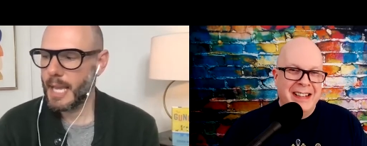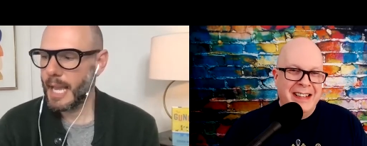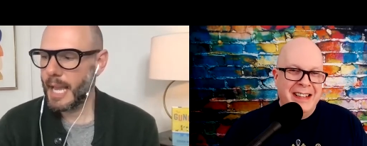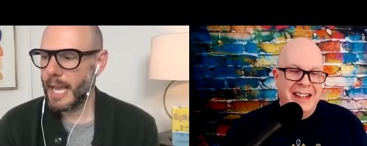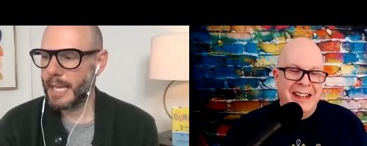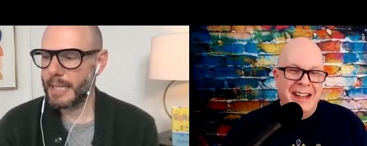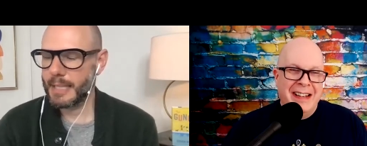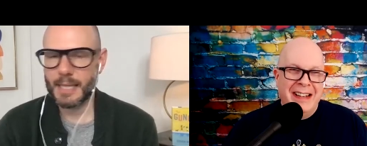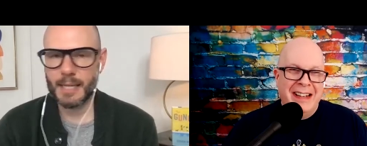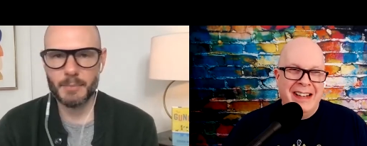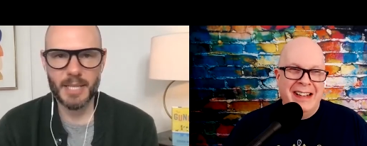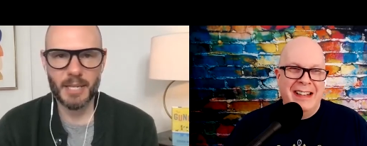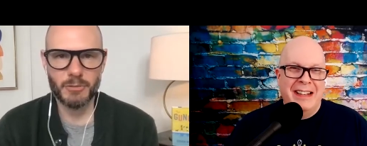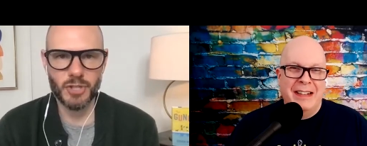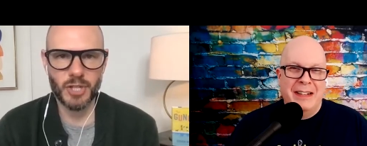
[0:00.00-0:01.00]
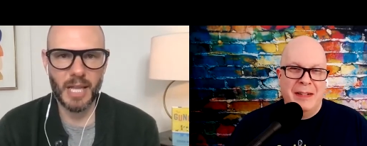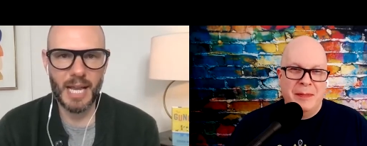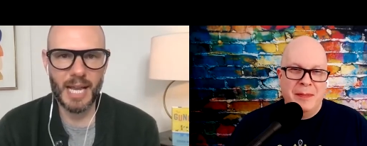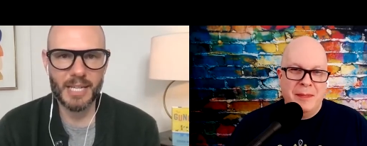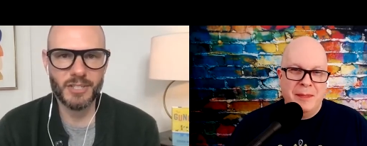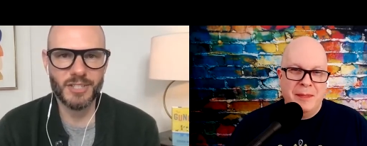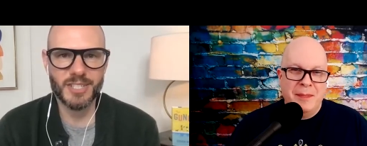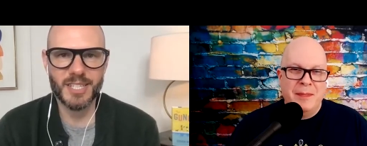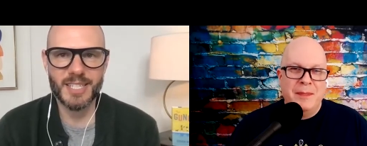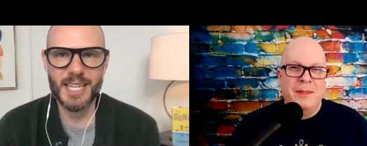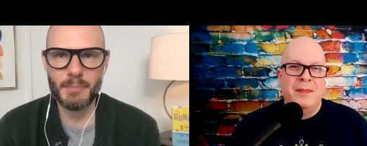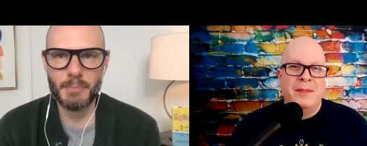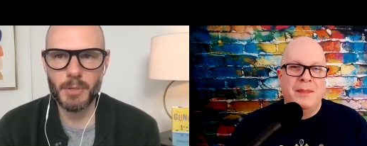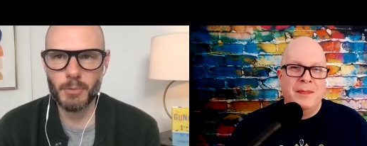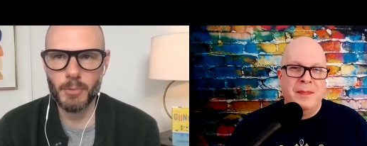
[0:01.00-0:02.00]
Speaker 1: And it comes out in July. She's a
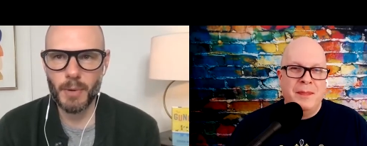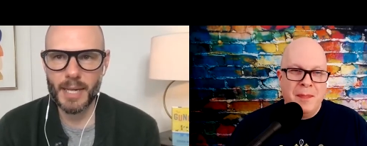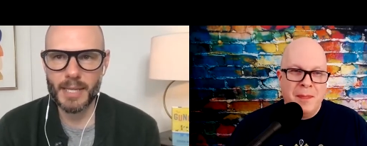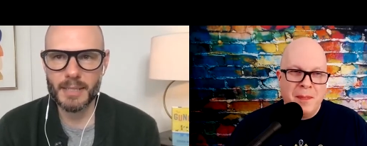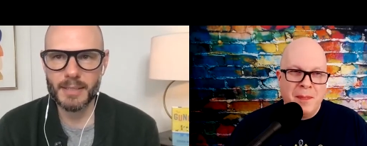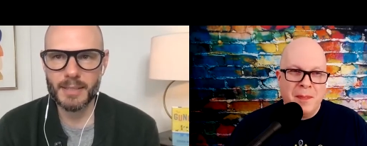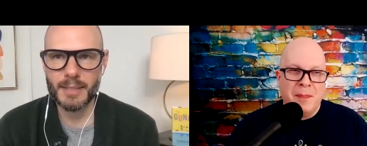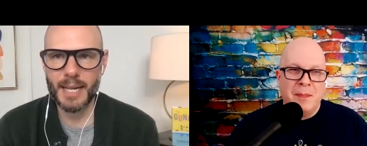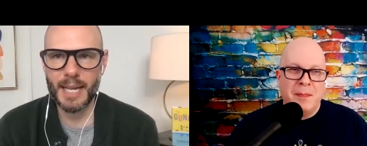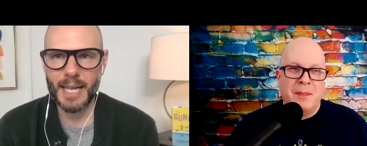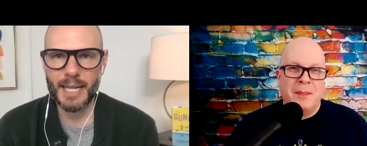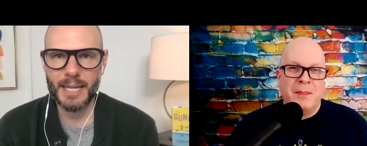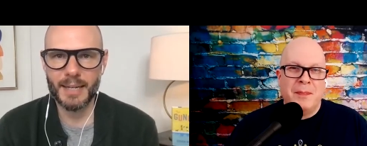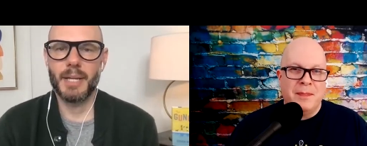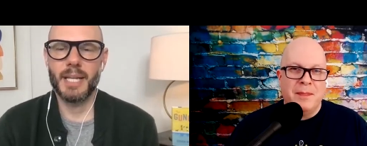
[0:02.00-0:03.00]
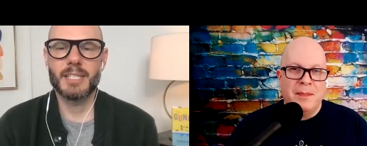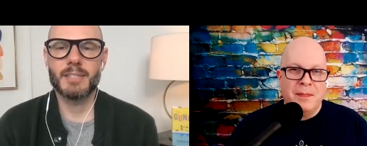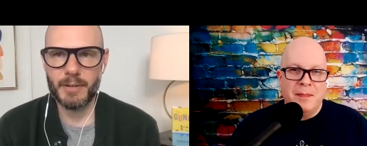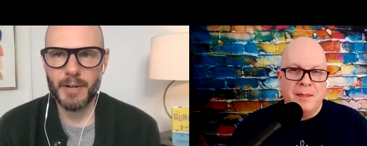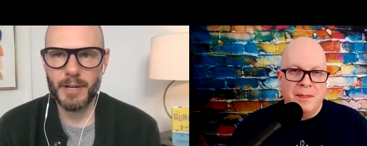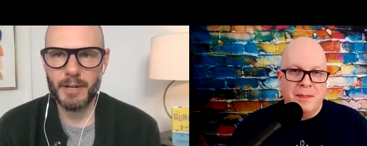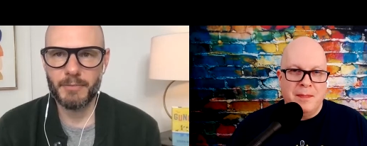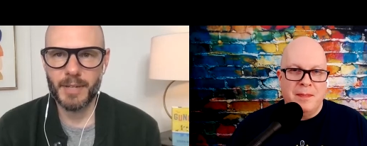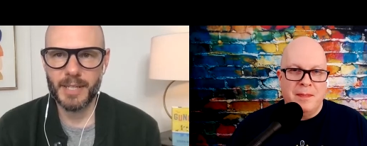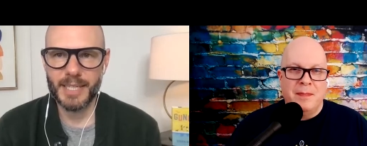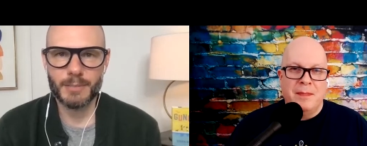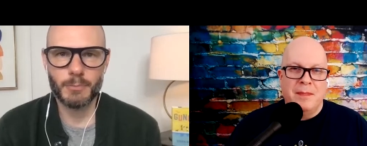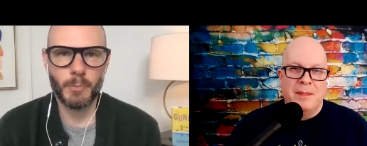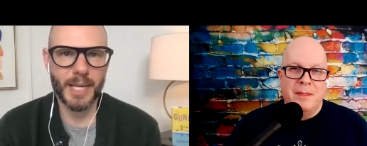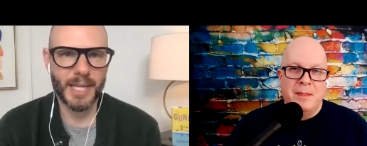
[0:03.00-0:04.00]
debut writer, and it's very
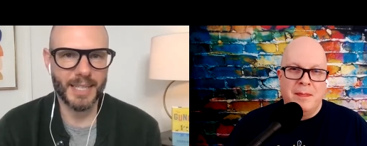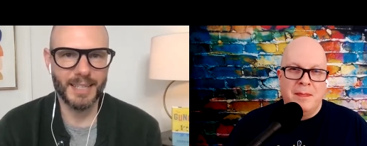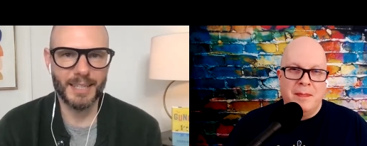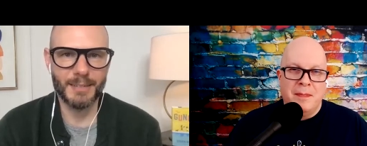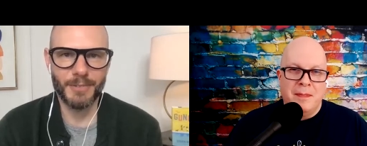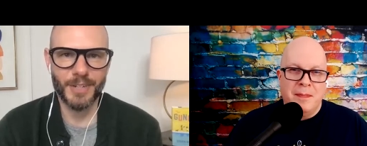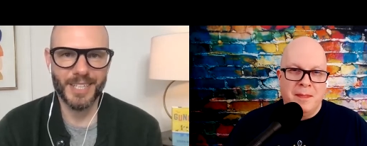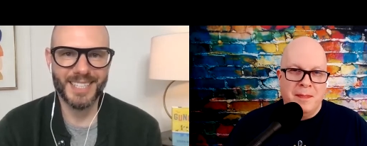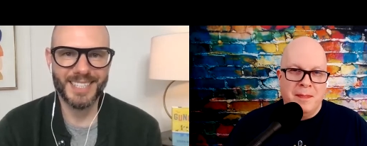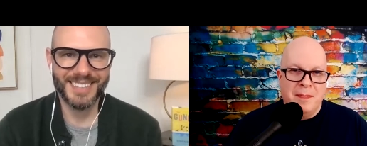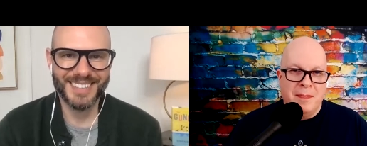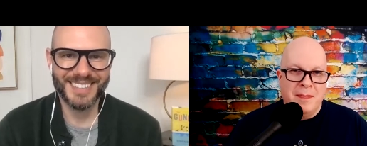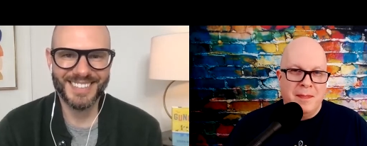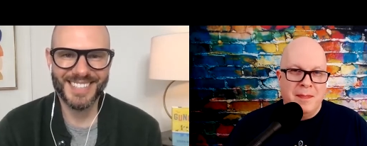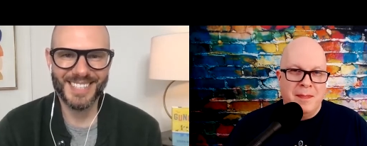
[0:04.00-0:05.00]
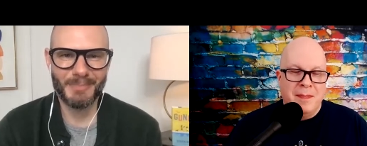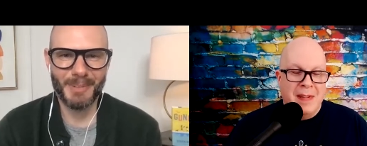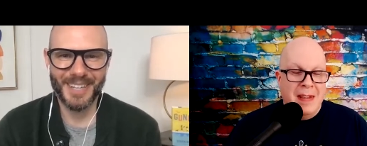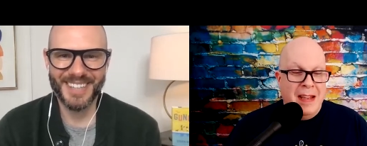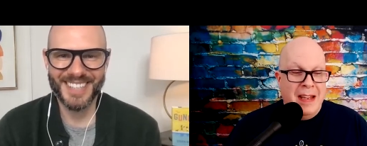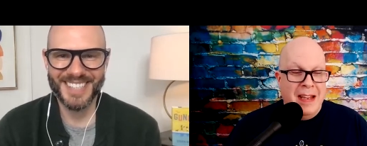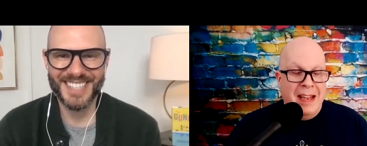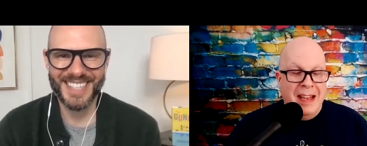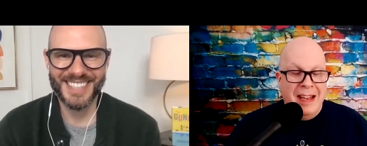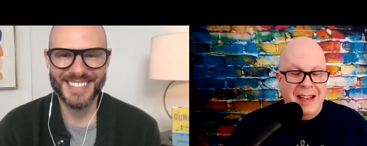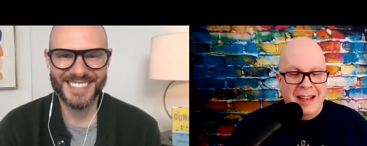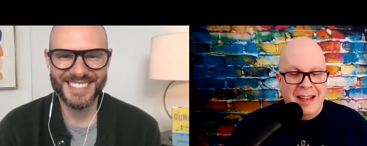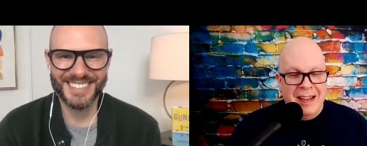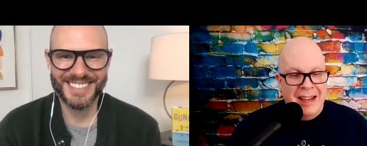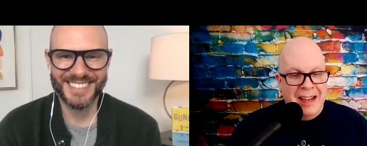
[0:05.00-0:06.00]
funny. It's wickedly funny, despite the
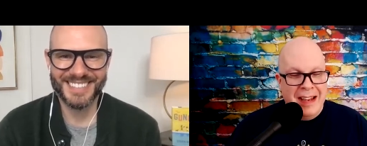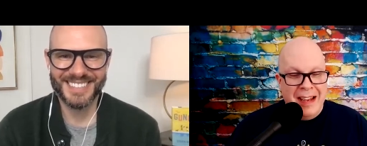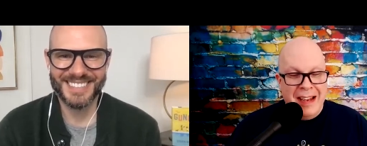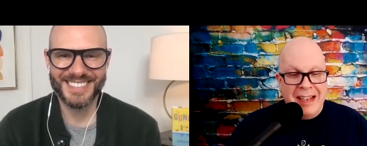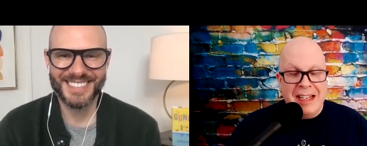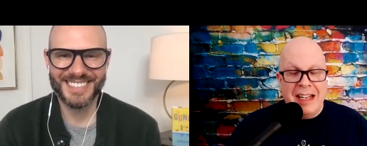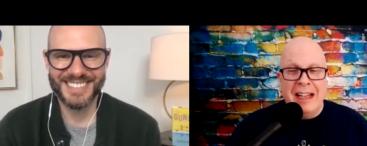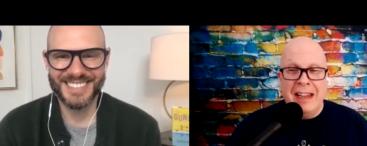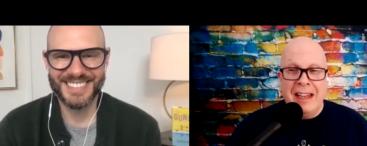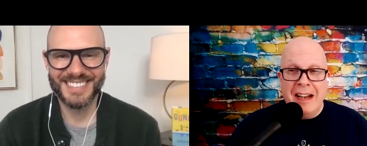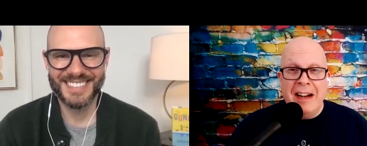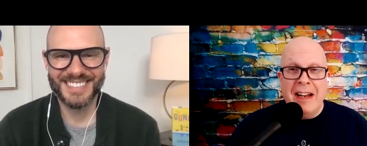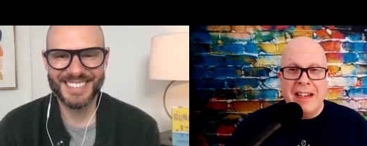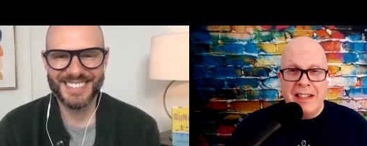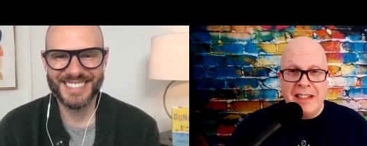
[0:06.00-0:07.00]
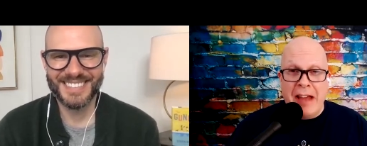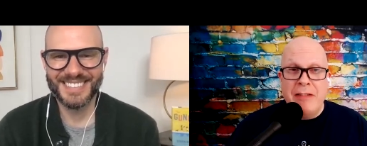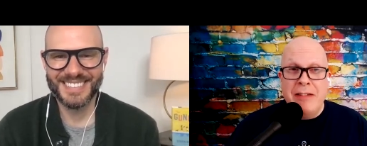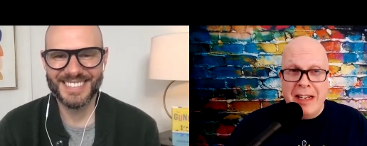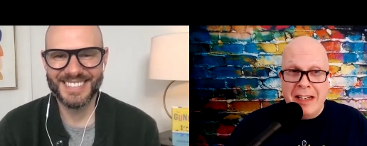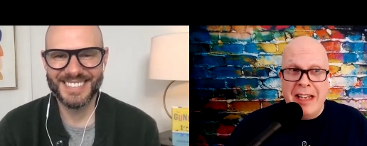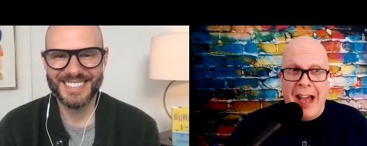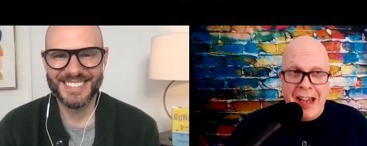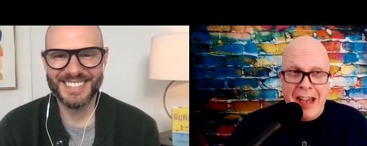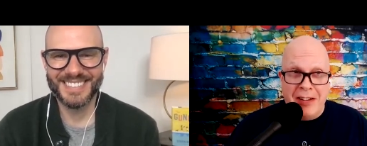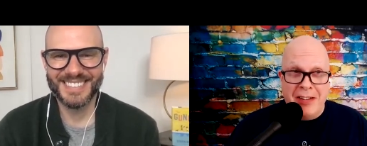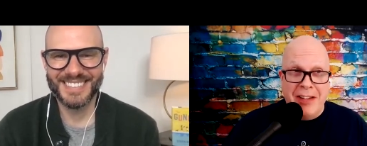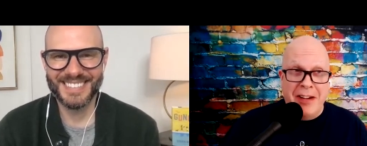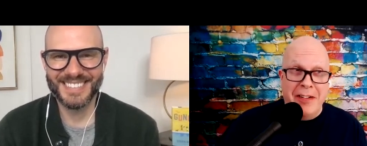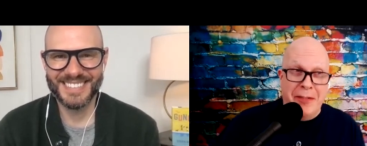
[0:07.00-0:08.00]
Speaker 2: title. It's a hilarious sounding
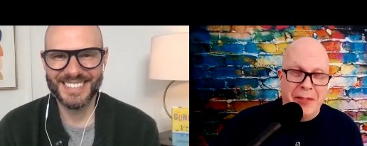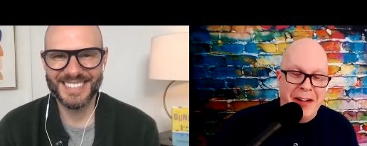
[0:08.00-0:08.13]
title, though.